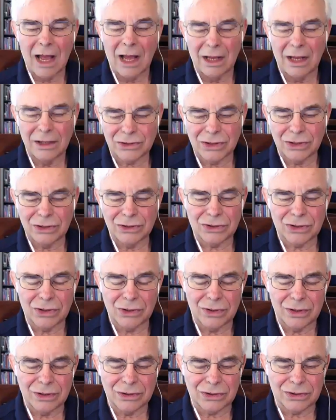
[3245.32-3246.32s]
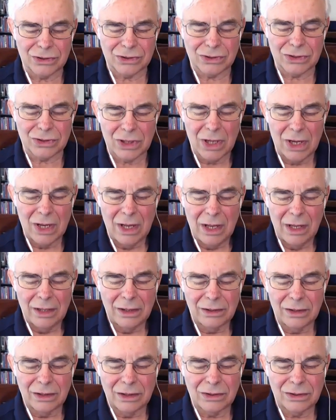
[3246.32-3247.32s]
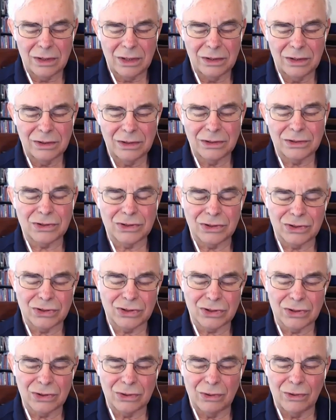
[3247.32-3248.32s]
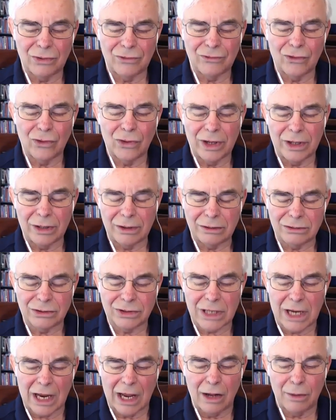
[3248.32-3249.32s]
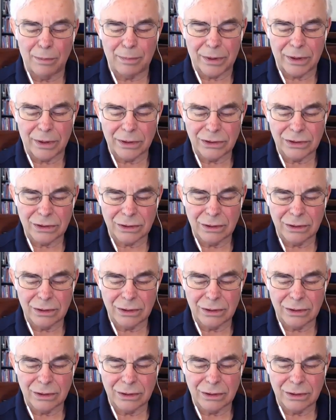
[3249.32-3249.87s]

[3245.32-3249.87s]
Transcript: see. So this is... This, this is to avoid scalpers.